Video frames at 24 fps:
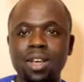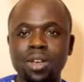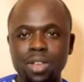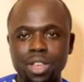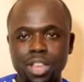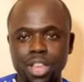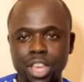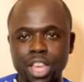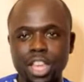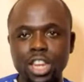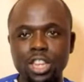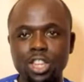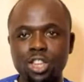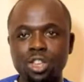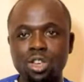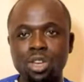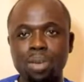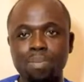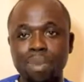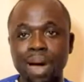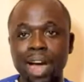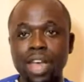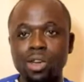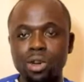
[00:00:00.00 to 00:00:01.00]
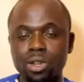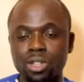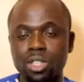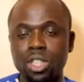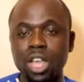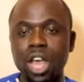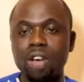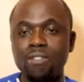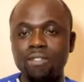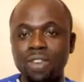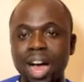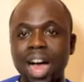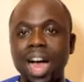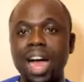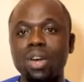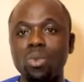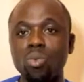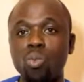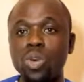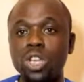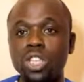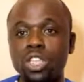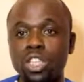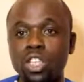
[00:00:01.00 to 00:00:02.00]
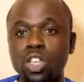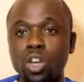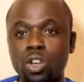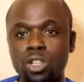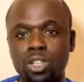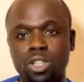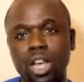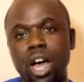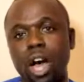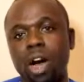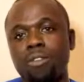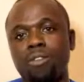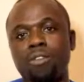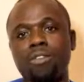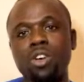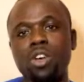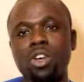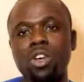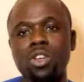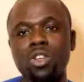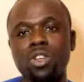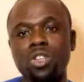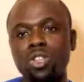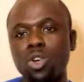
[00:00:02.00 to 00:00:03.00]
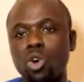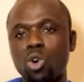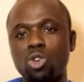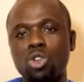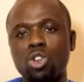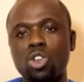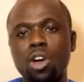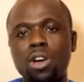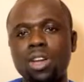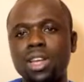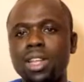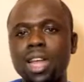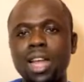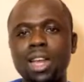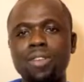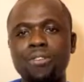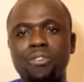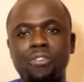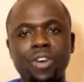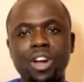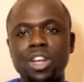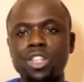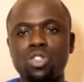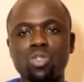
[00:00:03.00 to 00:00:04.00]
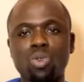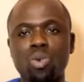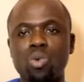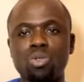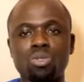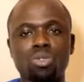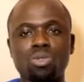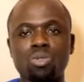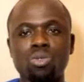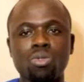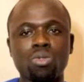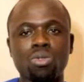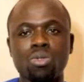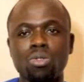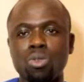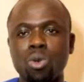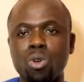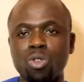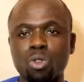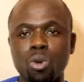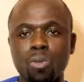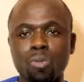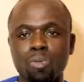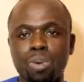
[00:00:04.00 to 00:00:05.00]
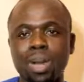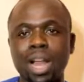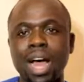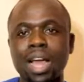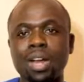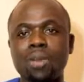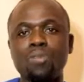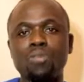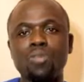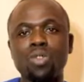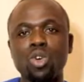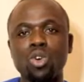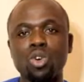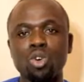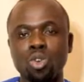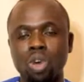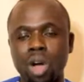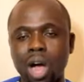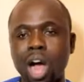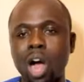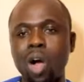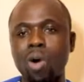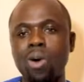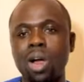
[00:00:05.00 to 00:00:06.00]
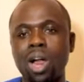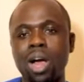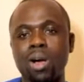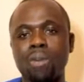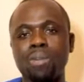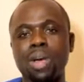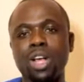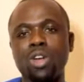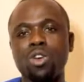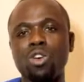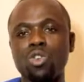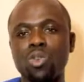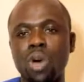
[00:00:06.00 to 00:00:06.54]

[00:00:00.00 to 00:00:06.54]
in by yourself and with yourself. So you don't need any friend to plan how am I going to